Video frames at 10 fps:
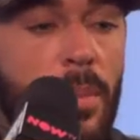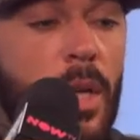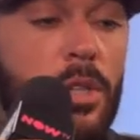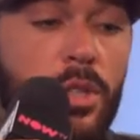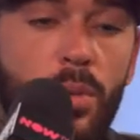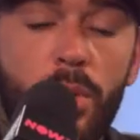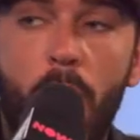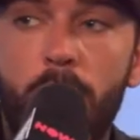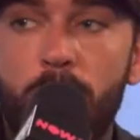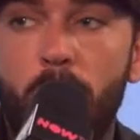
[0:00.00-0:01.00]
Being a
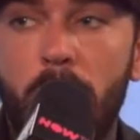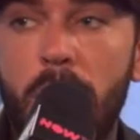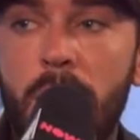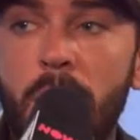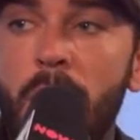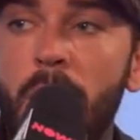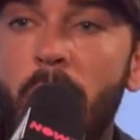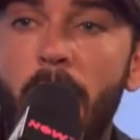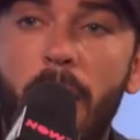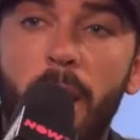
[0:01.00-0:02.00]
short-nosed breed,
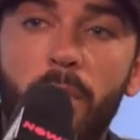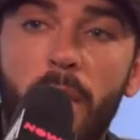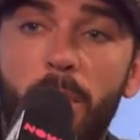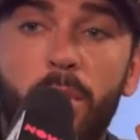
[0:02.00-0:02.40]
their